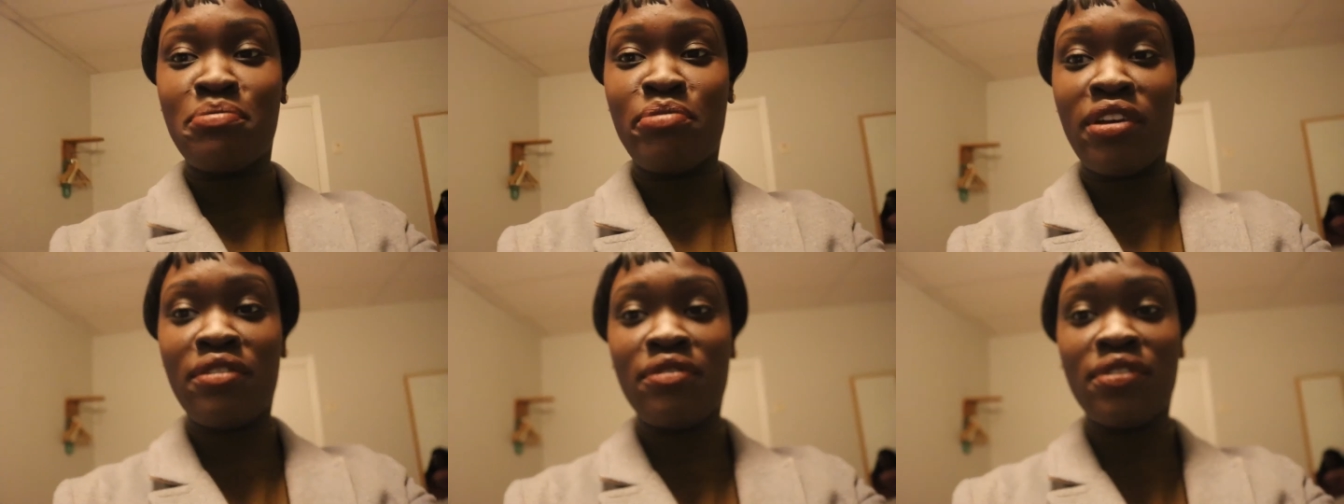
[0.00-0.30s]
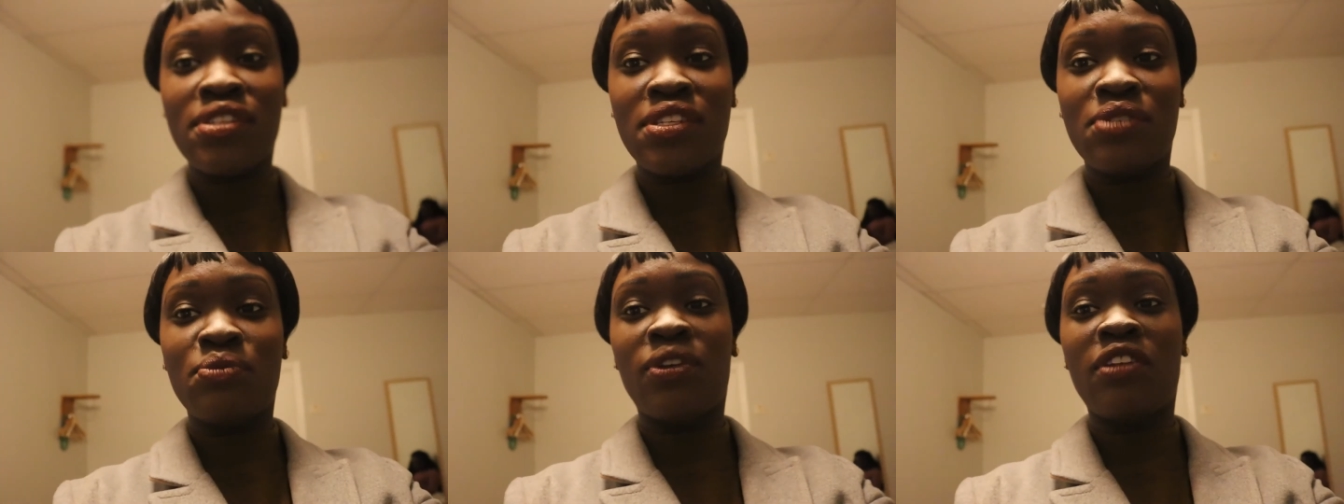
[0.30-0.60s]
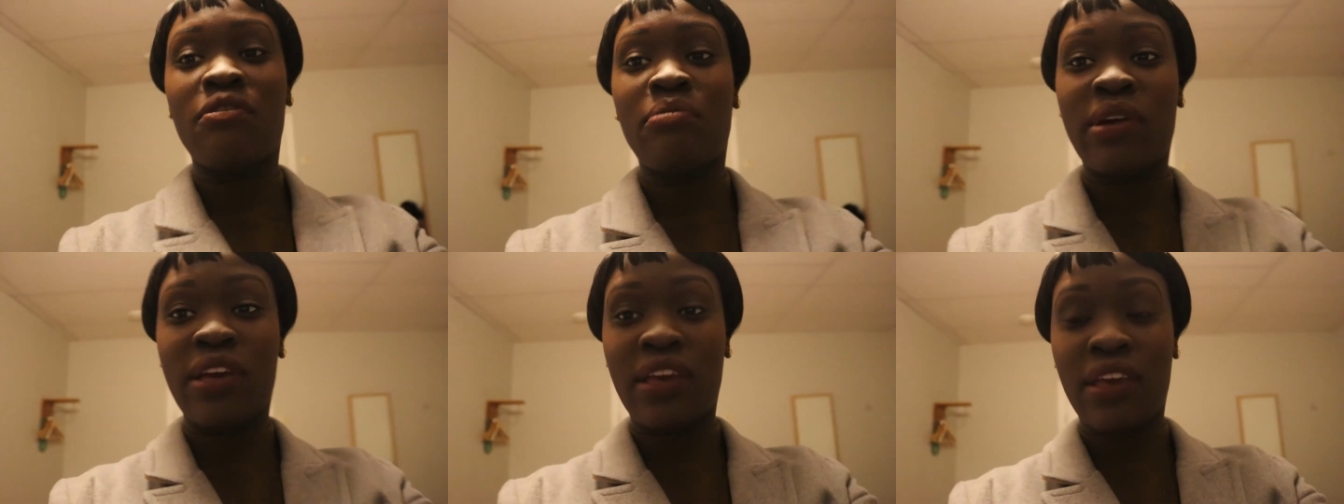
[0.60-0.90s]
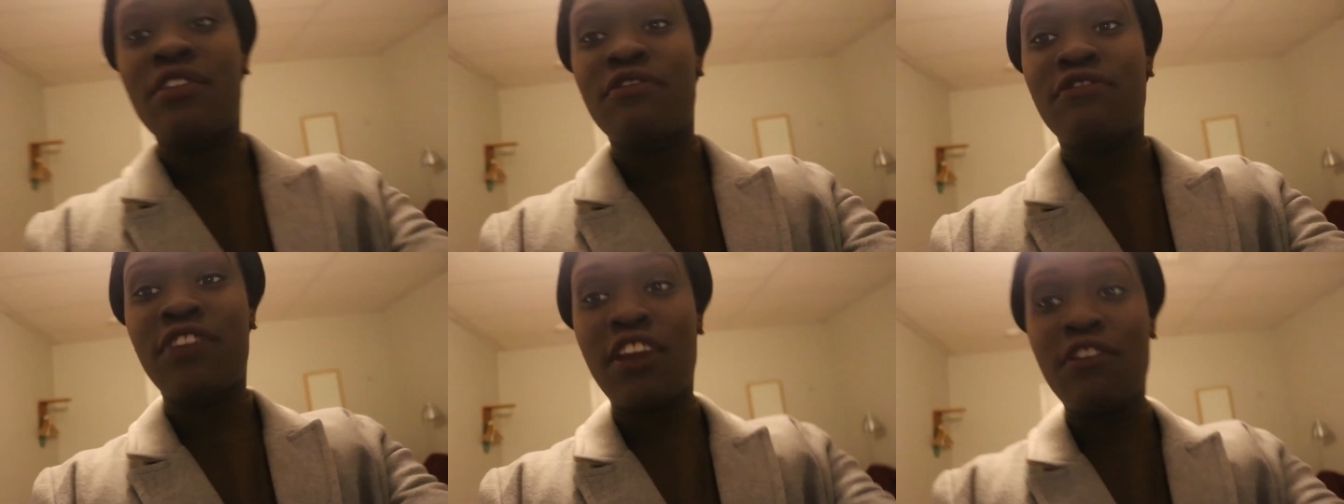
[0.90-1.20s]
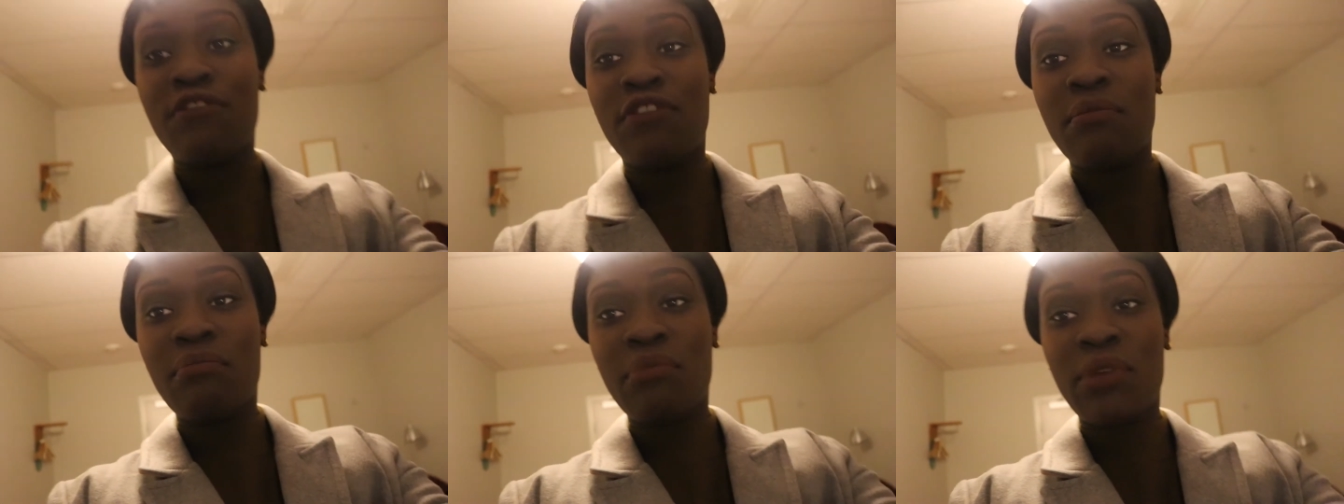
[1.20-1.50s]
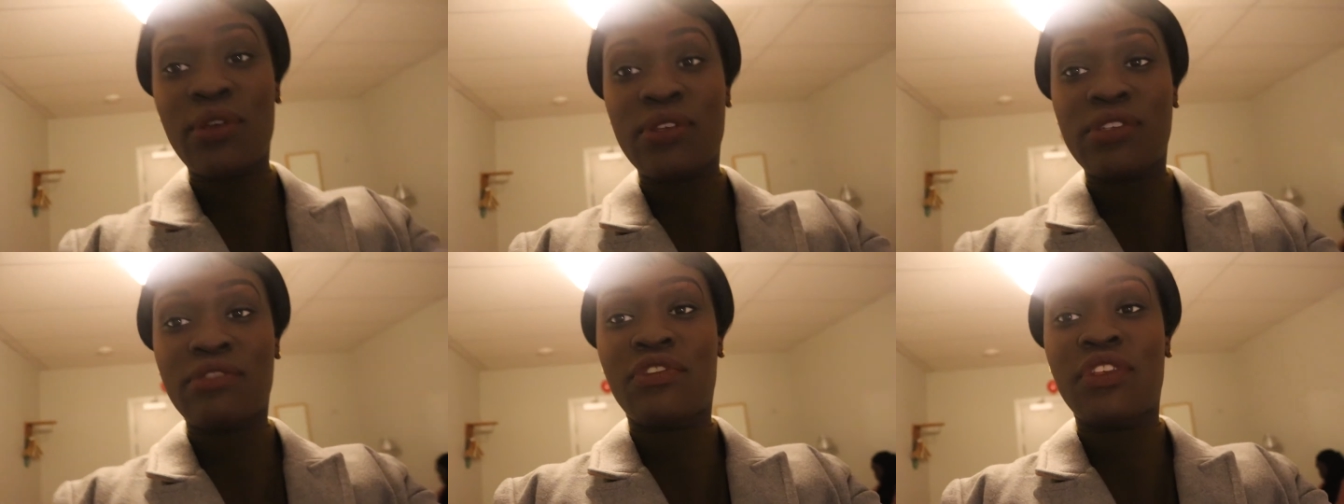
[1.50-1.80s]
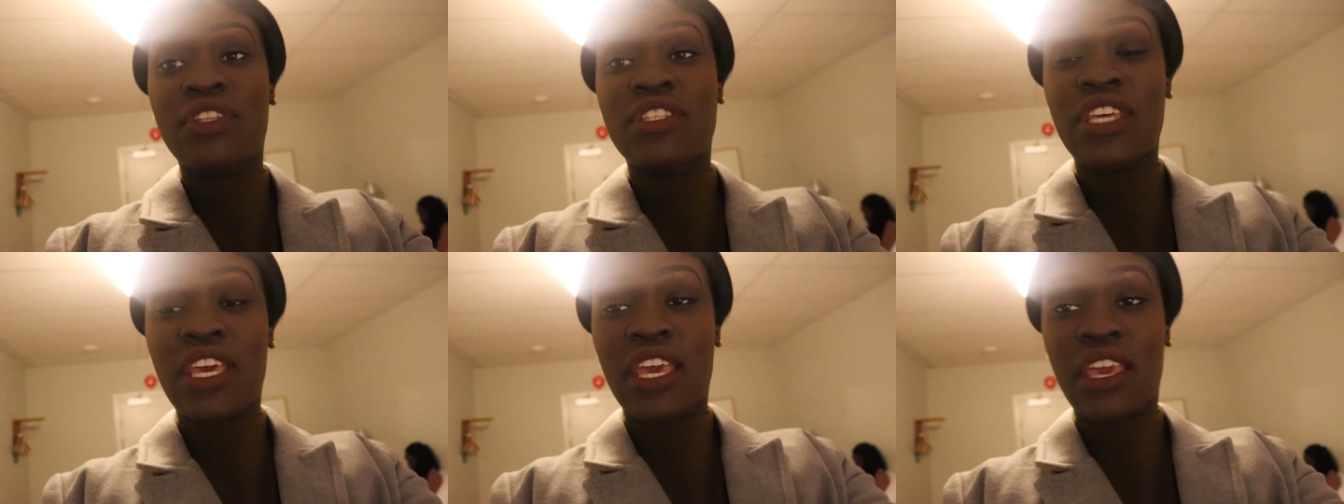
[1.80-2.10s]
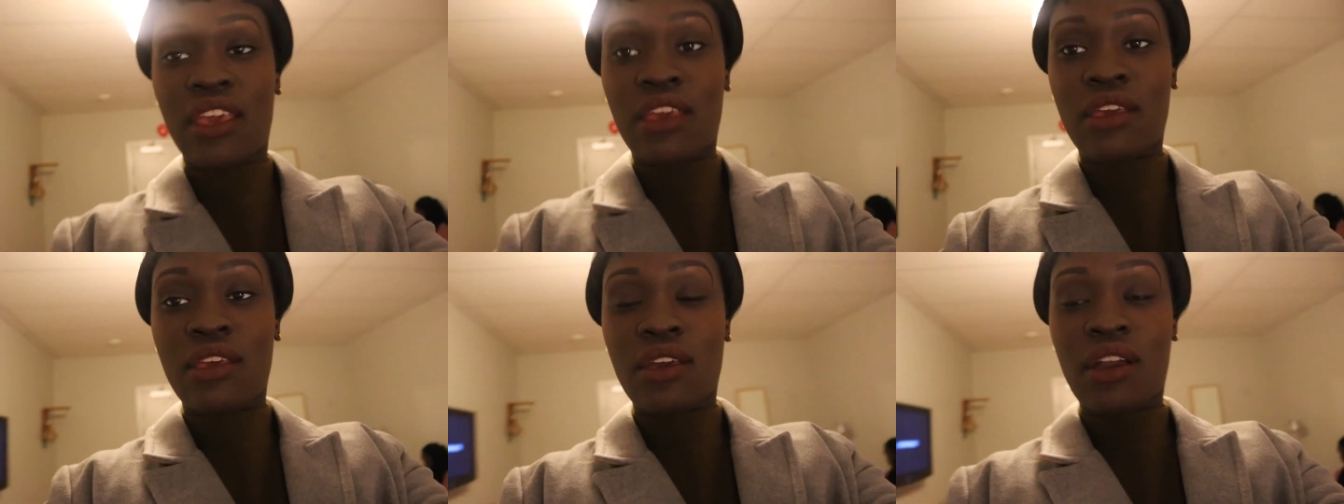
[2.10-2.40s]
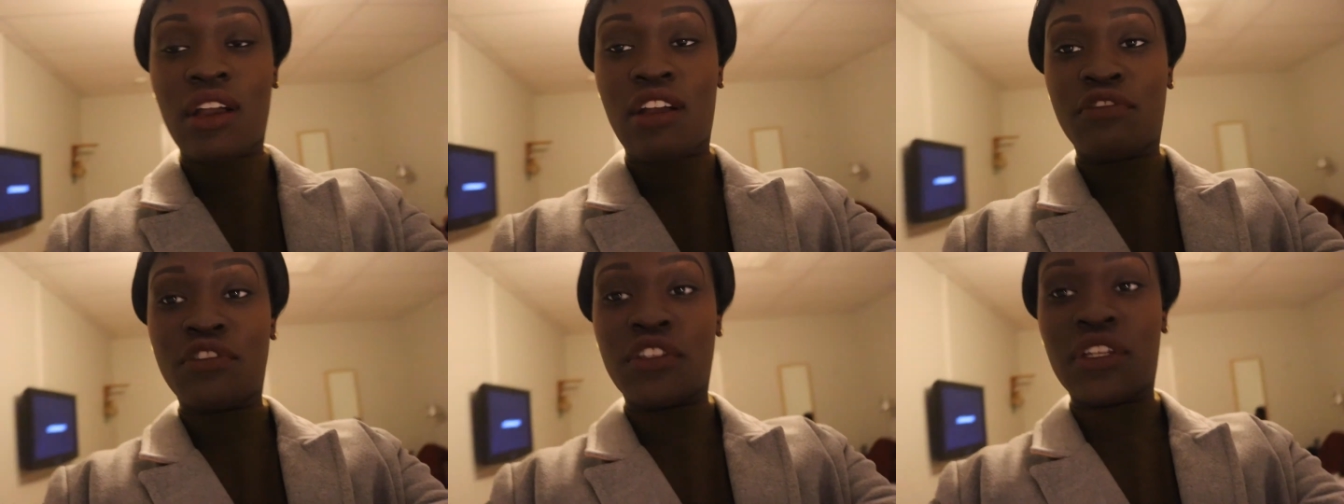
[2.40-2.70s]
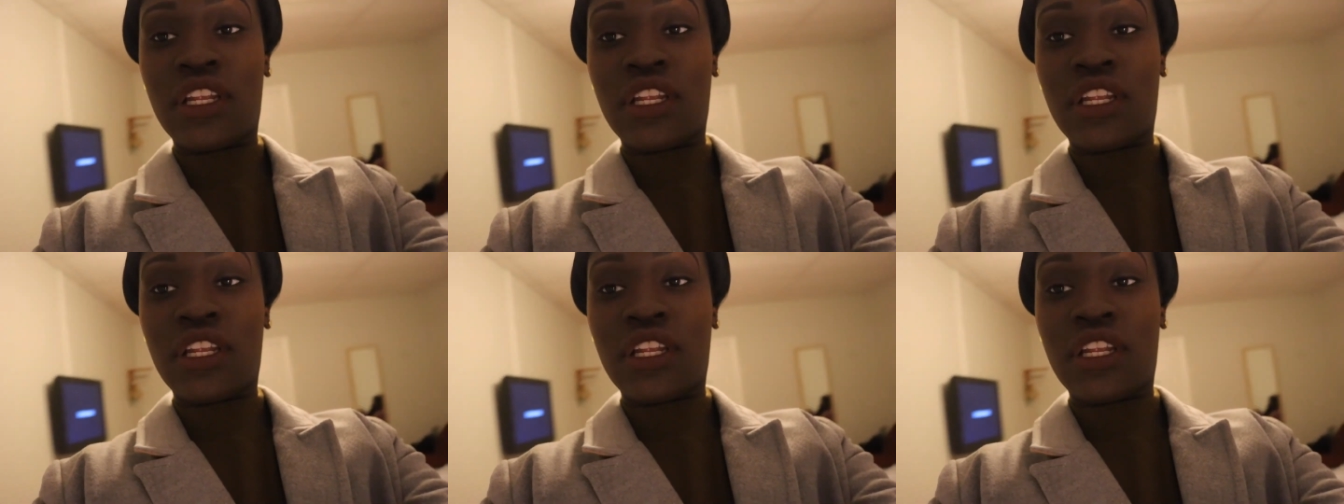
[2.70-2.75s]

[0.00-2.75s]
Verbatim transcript: Breakfast is one of my favorite meals of the day after